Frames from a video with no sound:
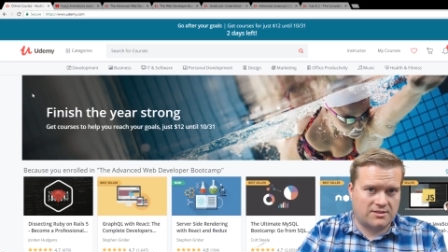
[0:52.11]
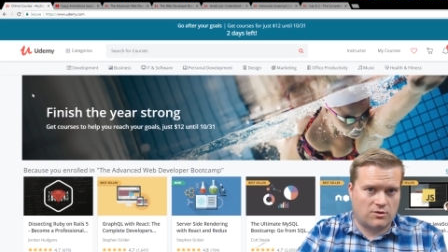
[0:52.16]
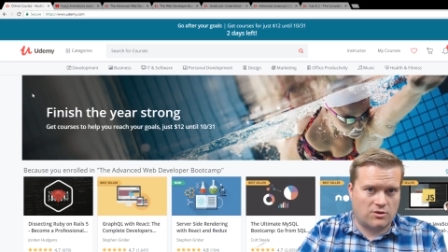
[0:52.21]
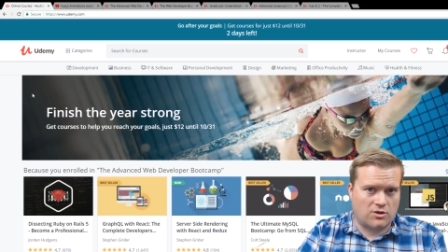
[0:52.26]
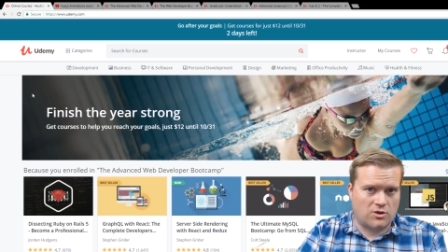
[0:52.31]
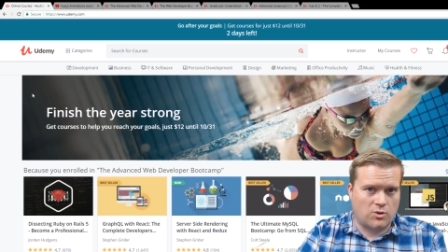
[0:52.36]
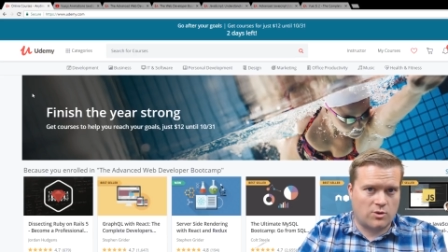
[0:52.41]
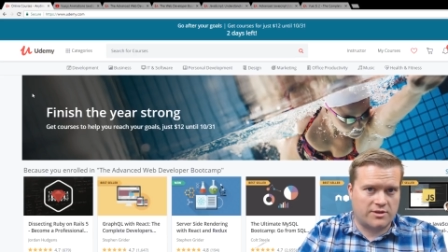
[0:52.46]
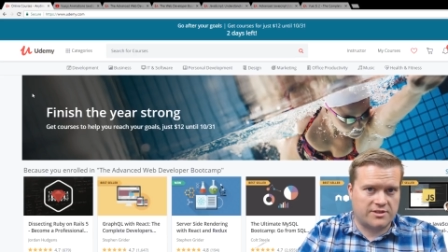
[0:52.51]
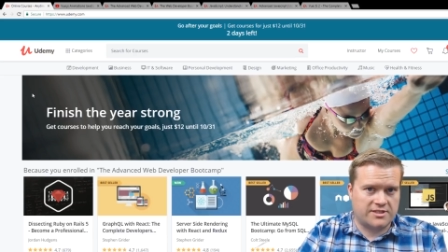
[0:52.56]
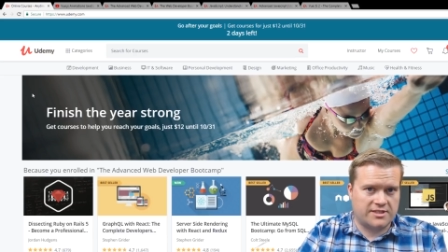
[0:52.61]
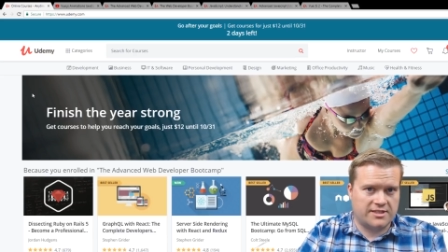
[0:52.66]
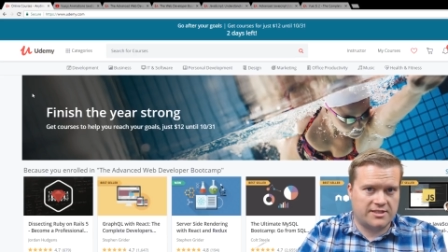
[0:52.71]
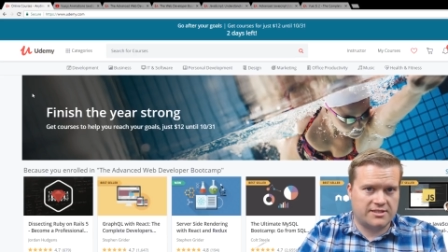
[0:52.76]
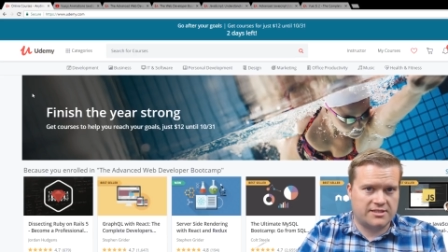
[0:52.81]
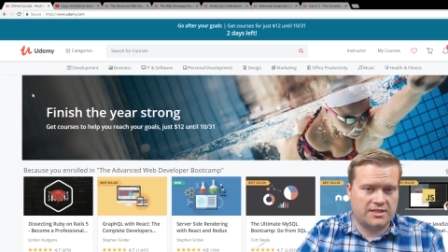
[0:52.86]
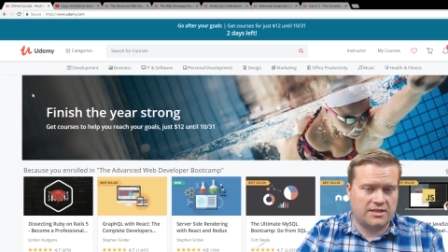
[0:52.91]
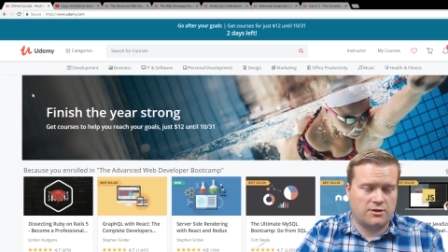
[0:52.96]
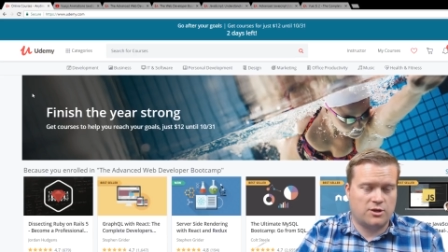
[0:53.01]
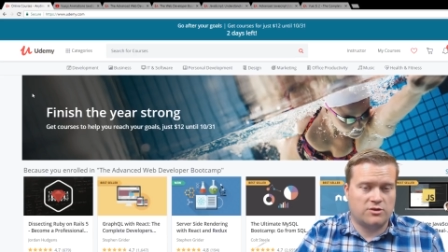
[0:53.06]
or
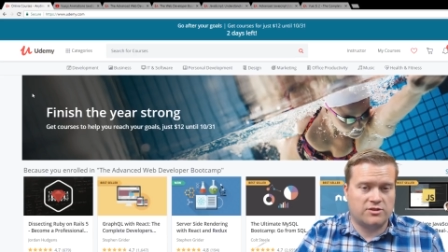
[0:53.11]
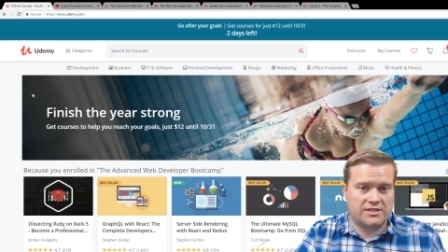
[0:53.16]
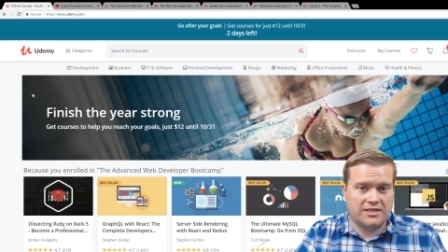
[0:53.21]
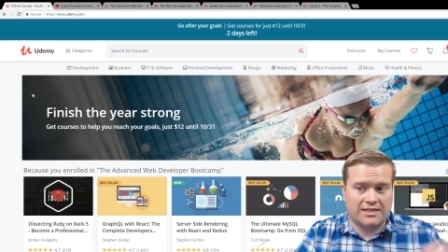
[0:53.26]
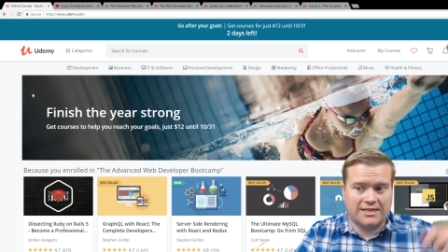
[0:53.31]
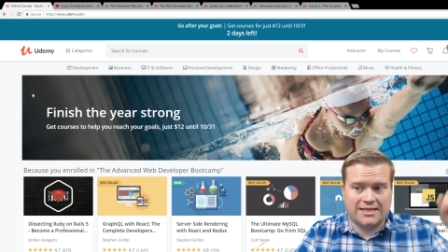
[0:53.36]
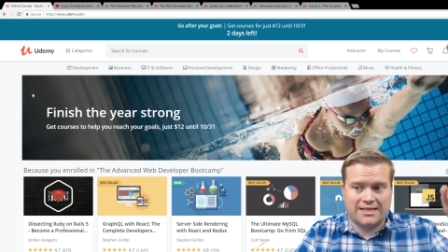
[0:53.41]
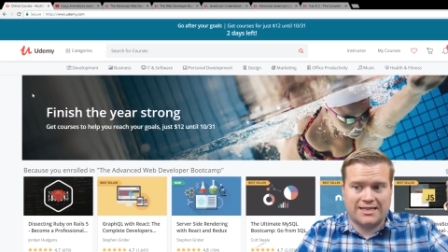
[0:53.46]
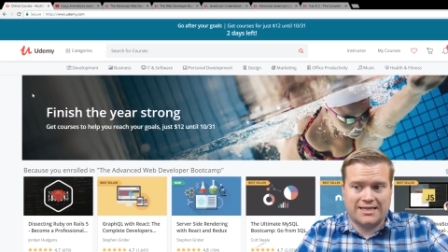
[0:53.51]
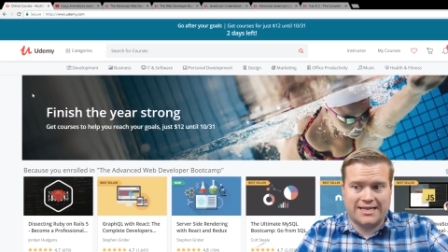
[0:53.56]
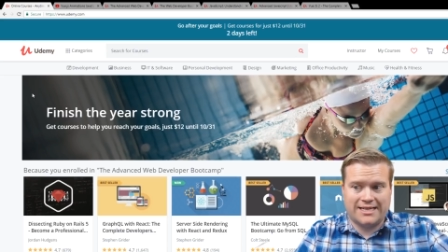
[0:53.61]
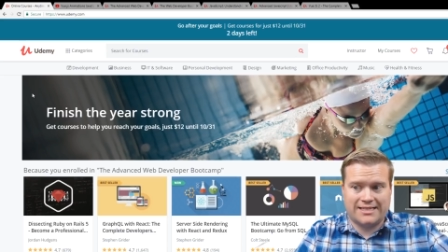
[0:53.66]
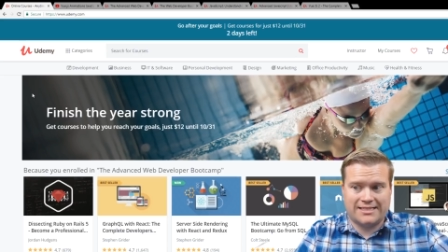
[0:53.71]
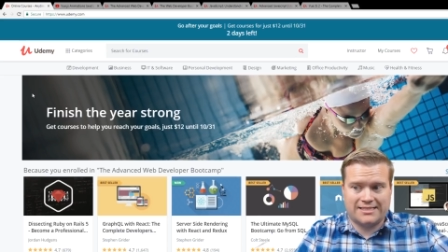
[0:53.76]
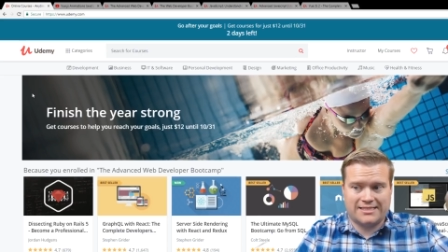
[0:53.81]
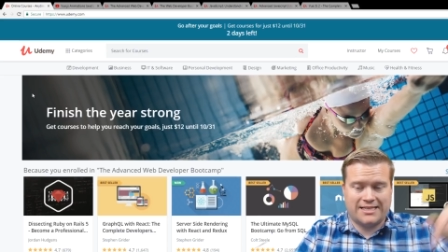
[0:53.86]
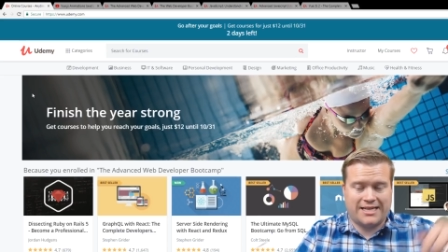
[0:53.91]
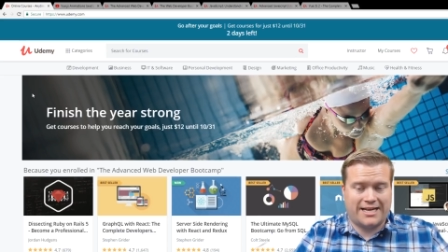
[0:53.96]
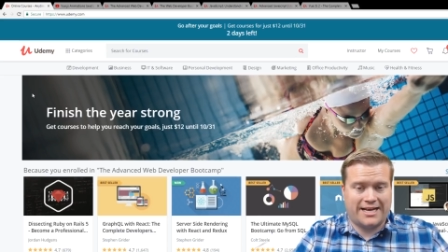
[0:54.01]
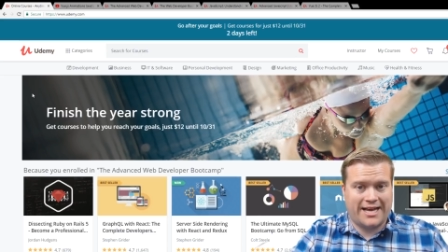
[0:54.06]
courses using the links
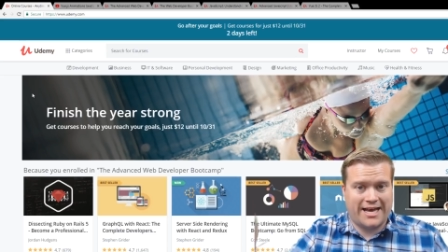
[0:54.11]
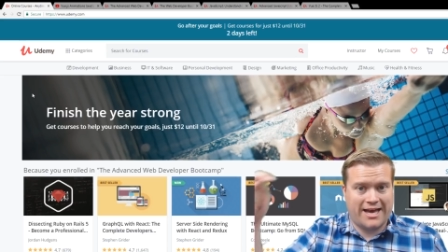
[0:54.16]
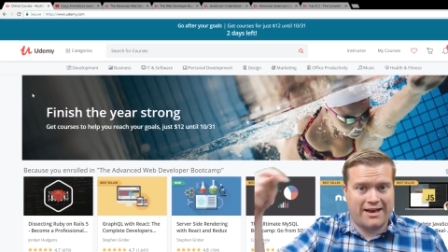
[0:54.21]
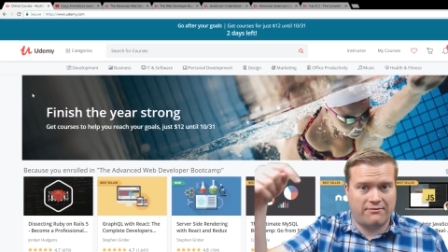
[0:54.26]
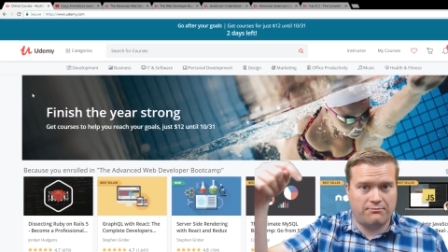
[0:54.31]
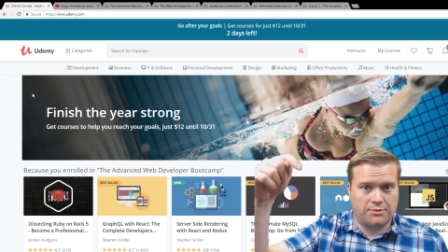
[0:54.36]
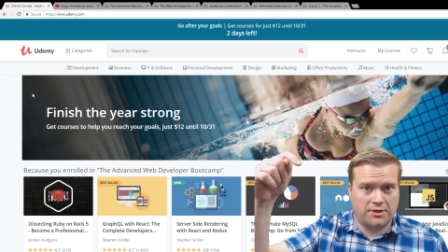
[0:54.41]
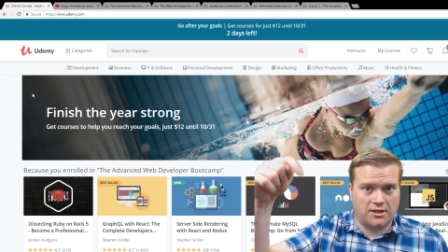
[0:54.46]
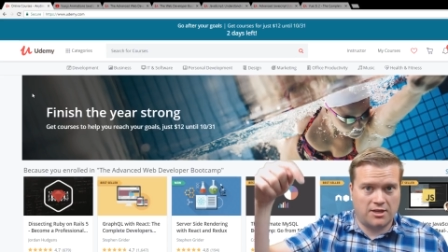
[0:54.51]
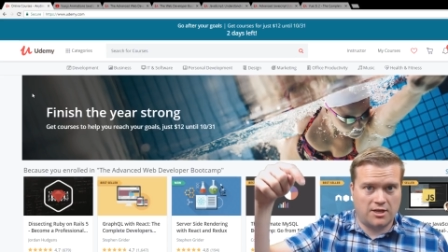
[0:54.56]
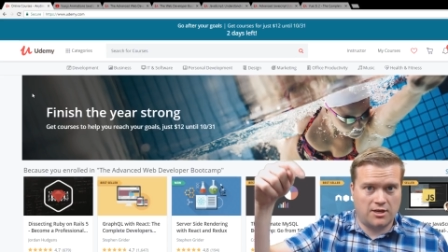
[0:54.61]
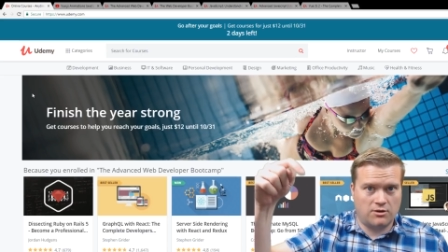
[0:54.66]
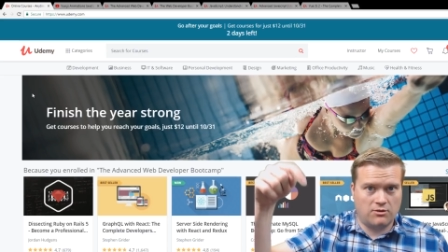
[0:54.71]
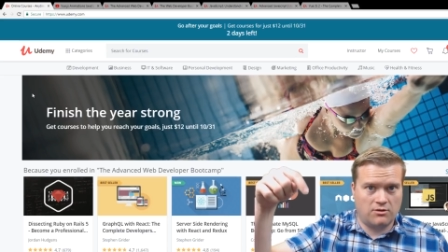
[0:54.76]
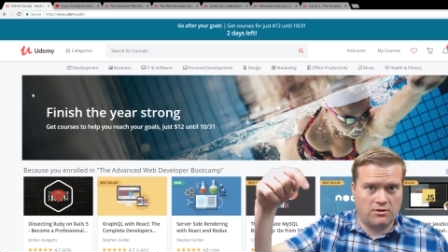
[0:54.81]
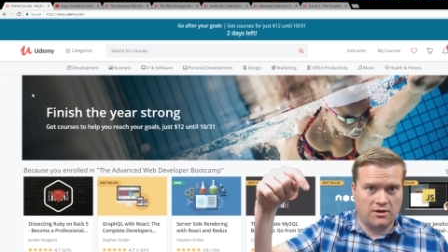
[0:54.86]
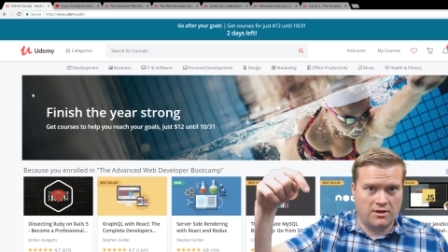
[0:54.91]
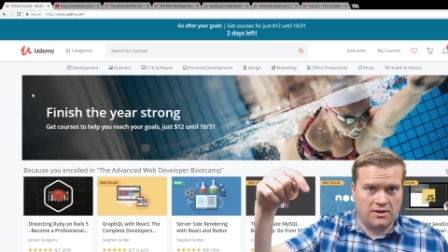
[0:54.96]
that I have below,